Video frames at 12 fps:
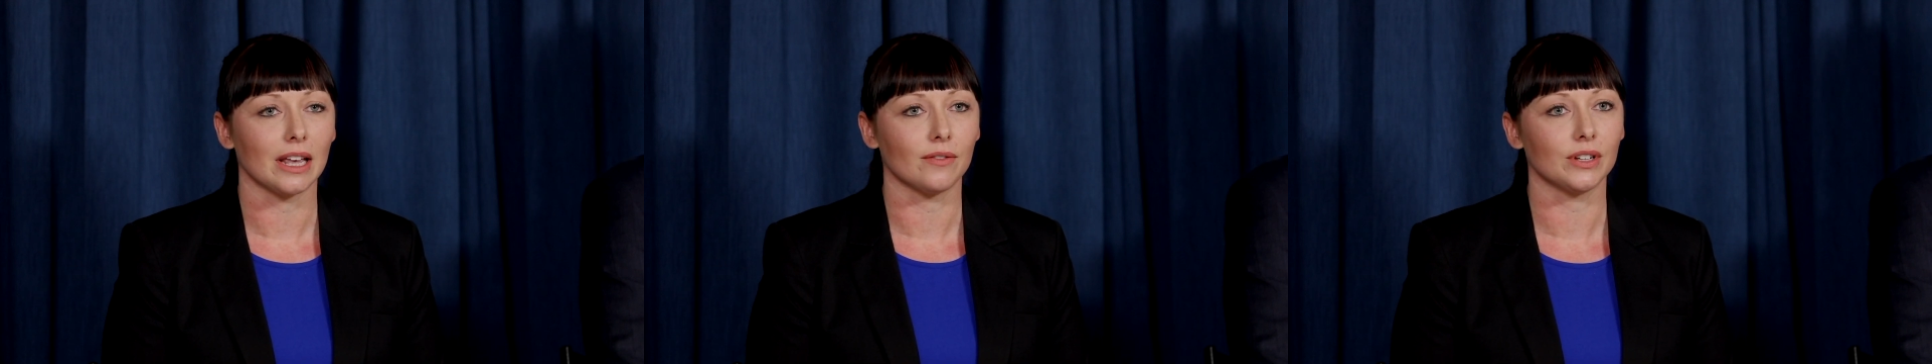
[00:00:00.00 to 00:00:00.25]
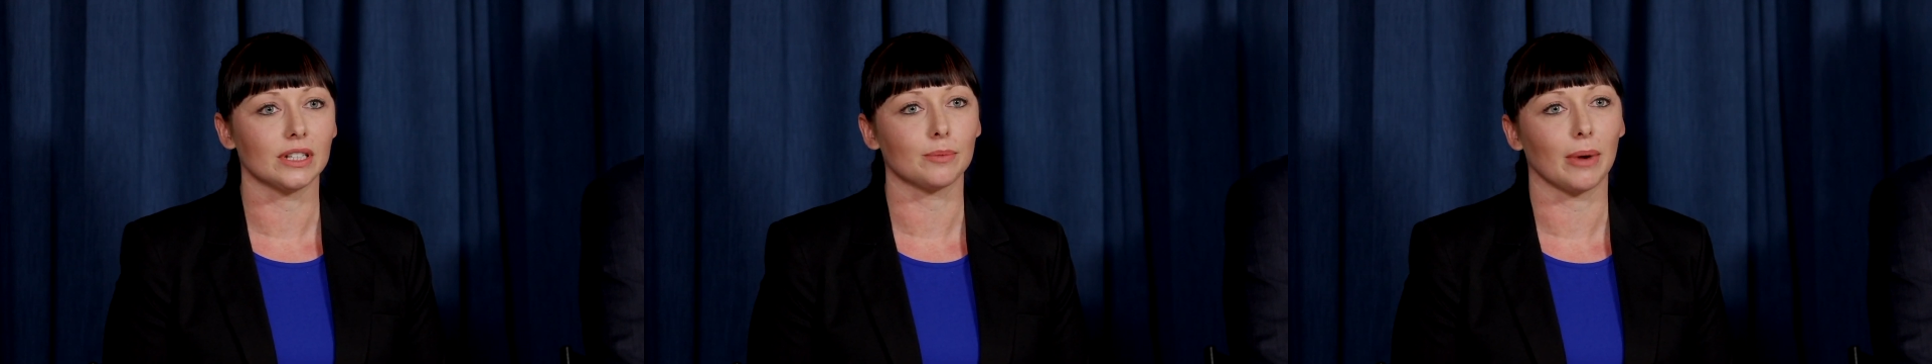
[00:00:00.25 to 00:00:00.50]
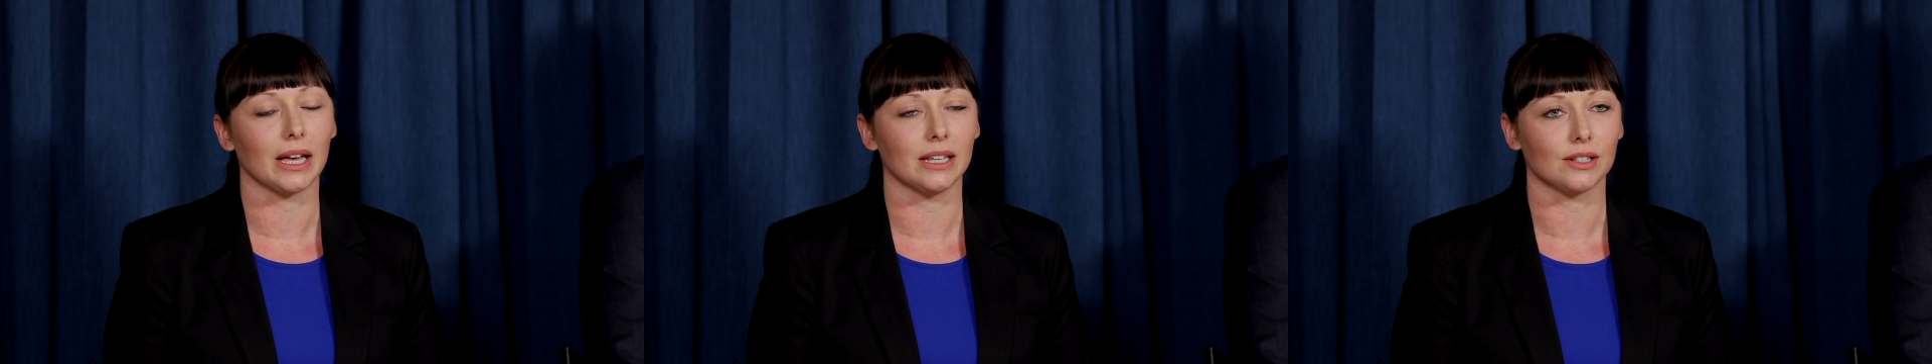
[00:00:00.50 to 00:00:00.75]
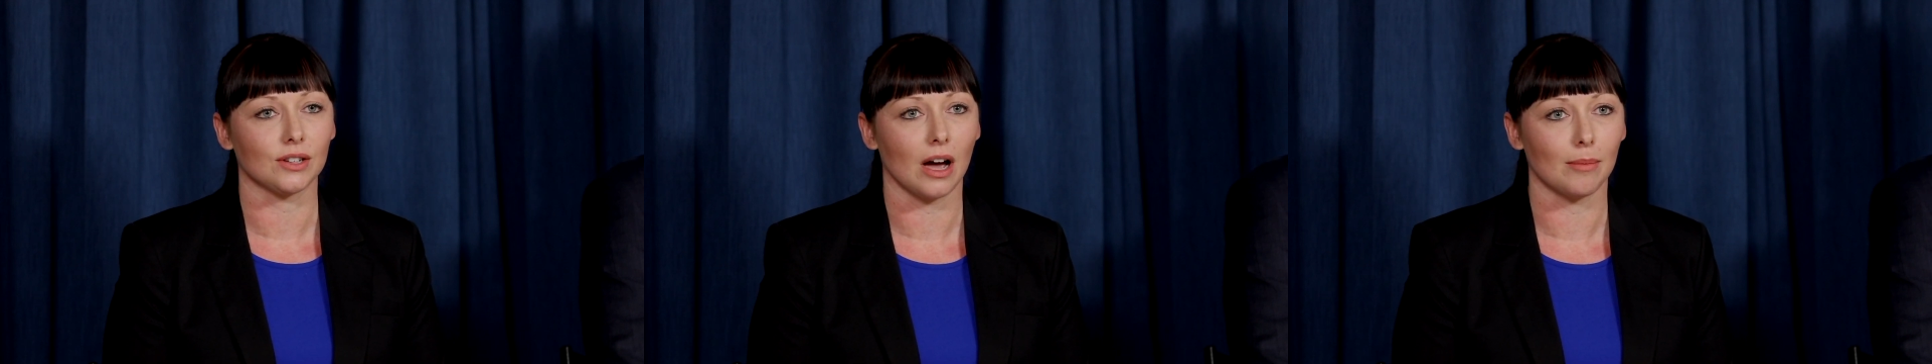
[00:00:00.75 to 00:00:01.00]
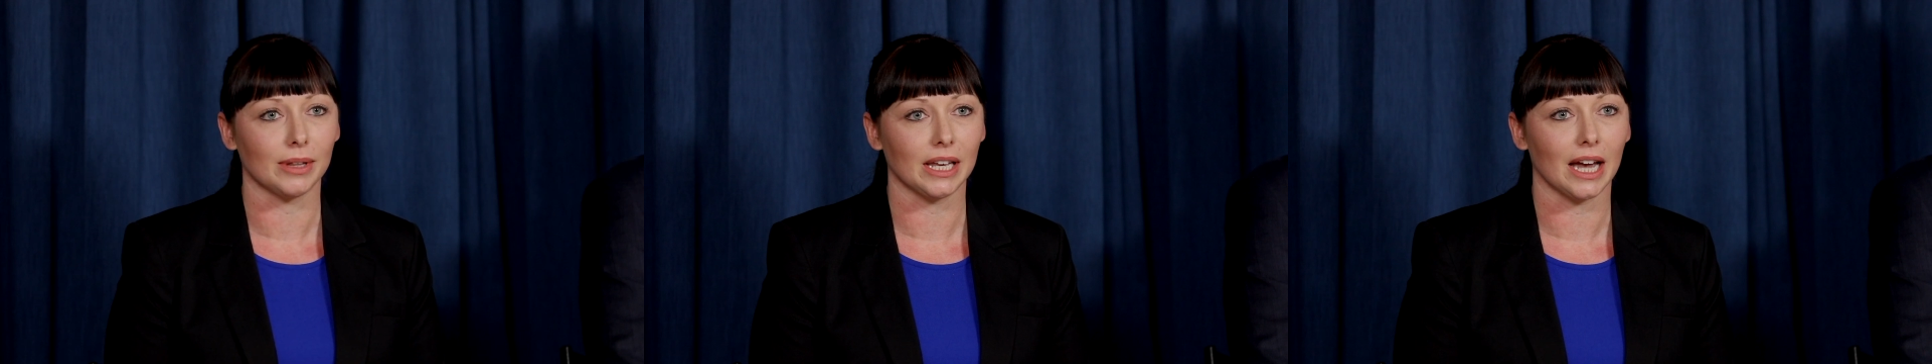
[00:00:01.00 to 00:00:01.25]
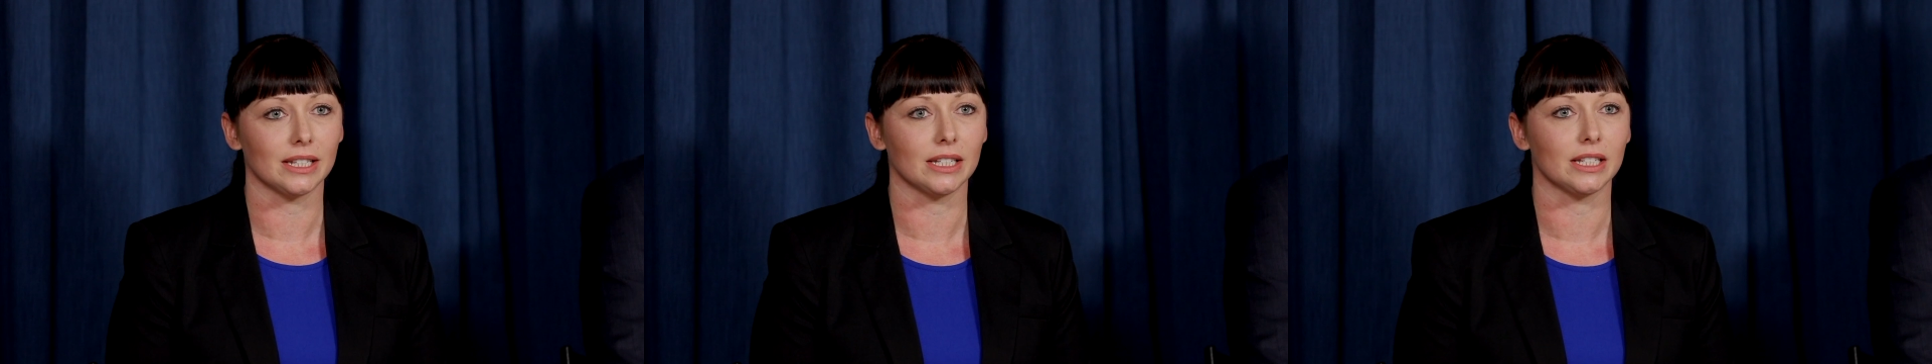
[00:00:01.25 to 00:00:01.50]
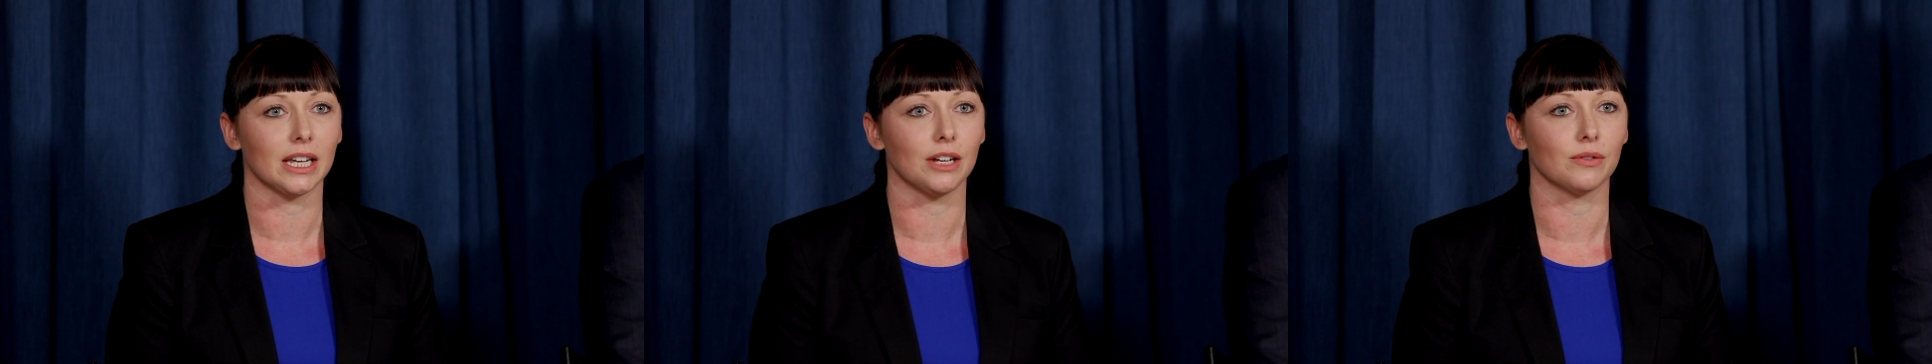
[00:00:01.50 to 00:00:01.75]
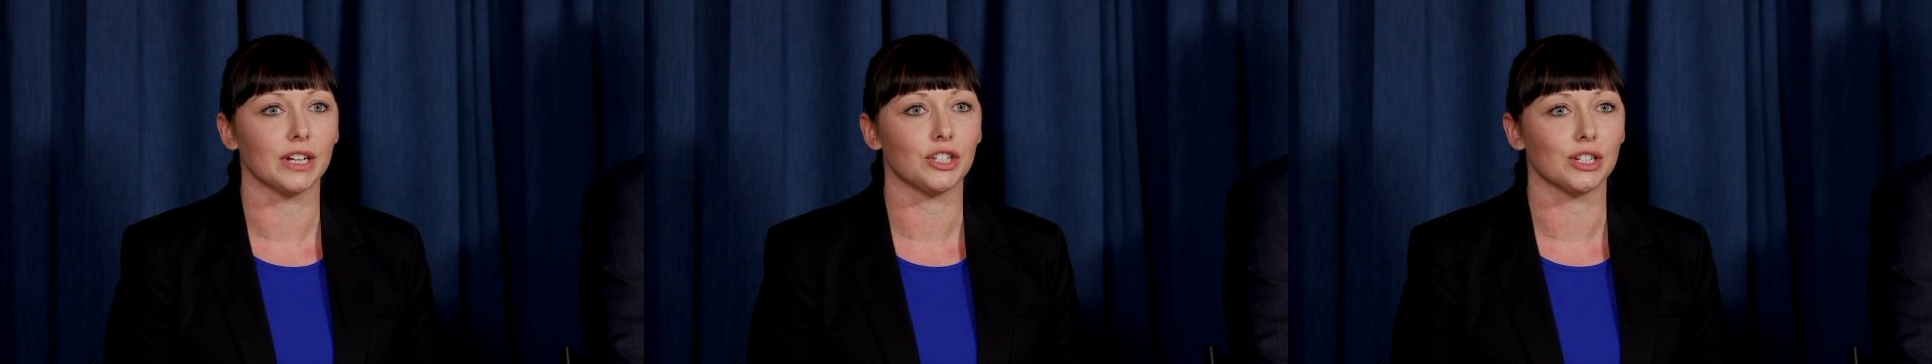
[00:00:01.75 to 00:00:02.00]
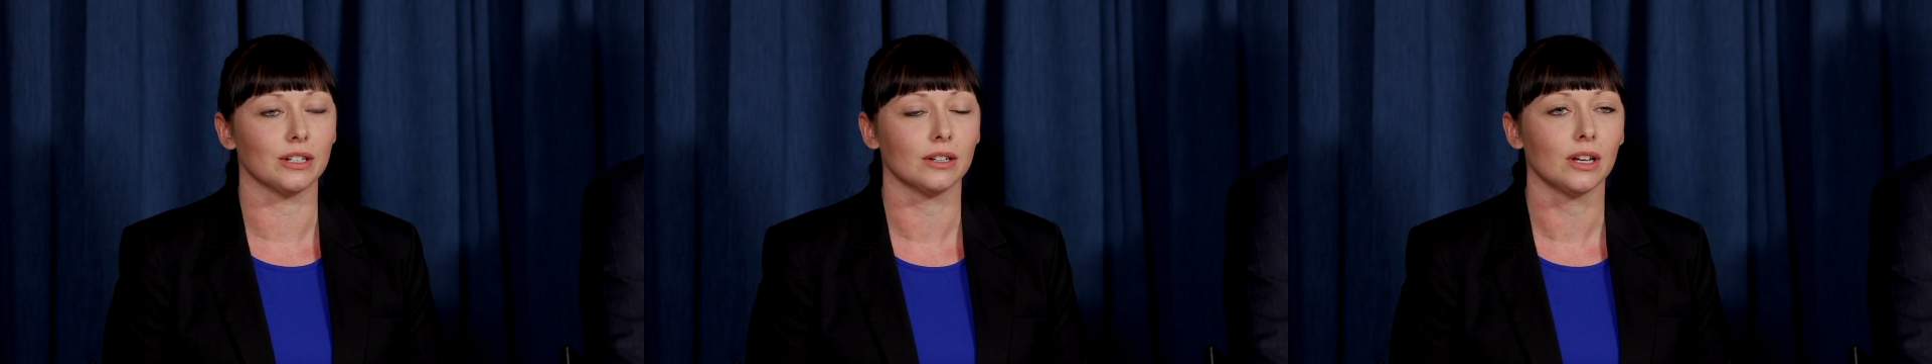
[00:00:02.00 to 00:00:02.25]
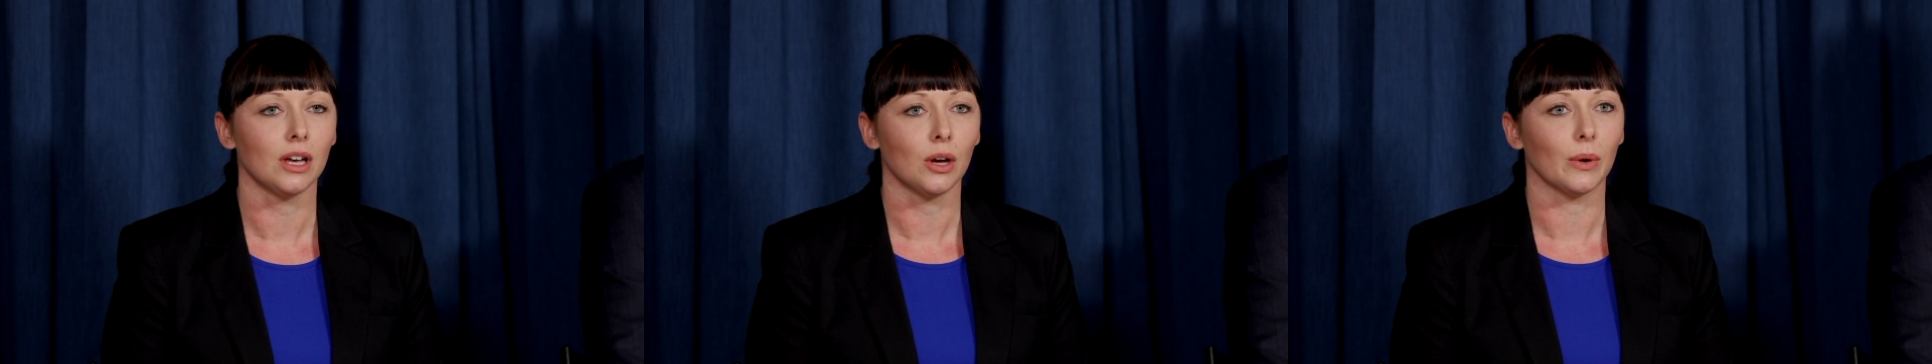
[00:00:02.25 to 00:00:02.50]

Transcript: evidenced by his time in the ACT region,